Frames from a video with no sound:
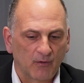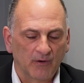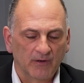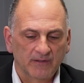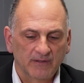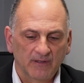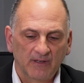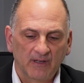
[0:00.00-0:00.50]

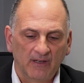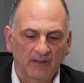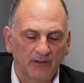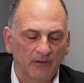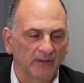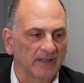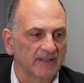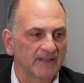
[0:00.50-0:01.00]
course, I'll
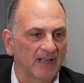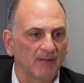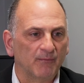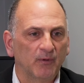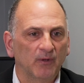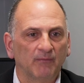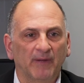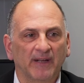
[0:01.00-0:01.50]
give you an
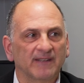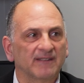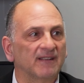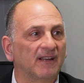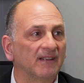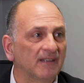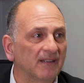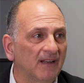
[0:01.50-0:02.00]
example. My
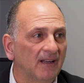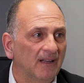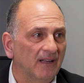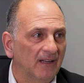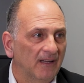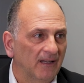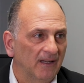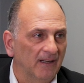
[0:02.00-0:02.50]
son,
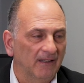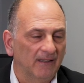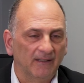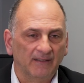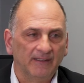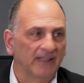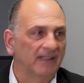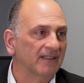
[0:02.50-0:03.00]

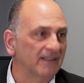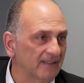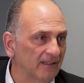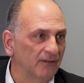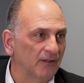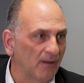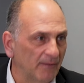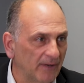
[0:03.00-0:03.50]
uh, Nicholas
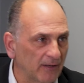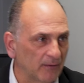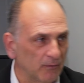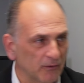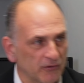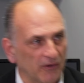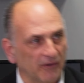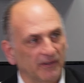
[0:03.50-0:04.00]
and Dominic,
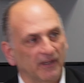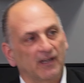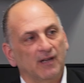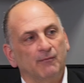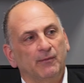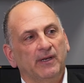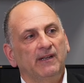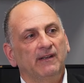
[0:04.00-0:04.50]
which mm -hmm. are in the mm-hmm.
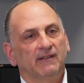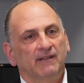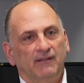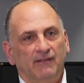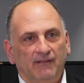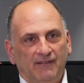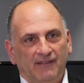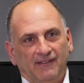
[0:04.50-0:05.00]
company,
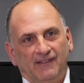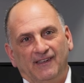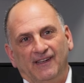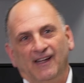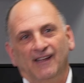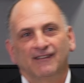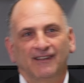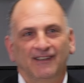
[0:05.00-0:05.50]

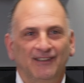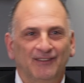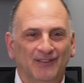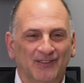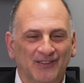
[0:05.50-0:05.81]
uh, Anthony.